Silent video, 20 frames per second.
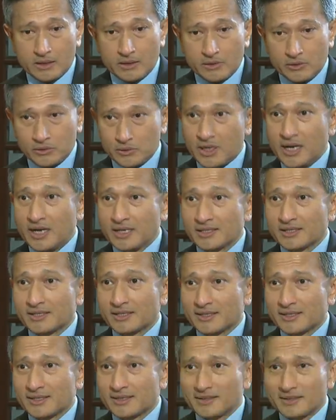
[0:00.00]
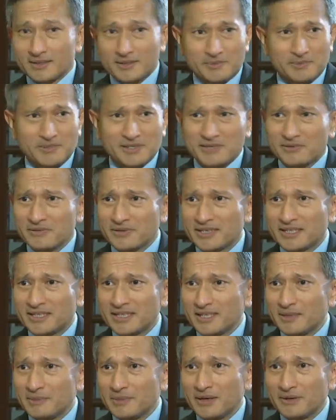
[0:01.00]
You ask
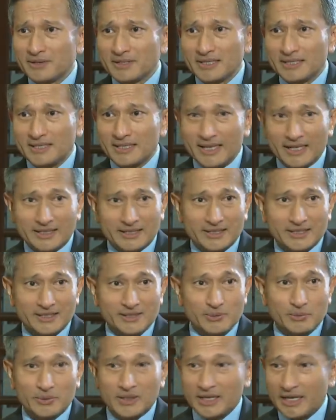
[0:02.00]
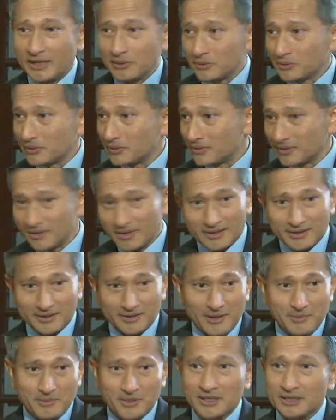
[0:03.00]
specifically about elections. Well, I don't, you
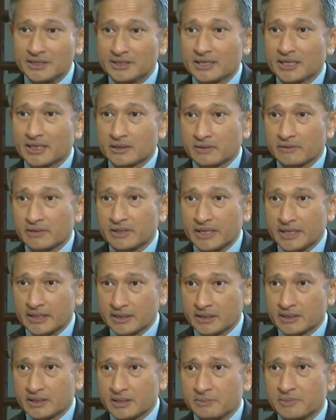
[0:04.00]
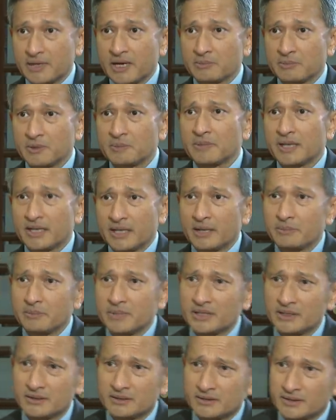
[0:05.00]
know, I'm not in charge of the elections department, but let me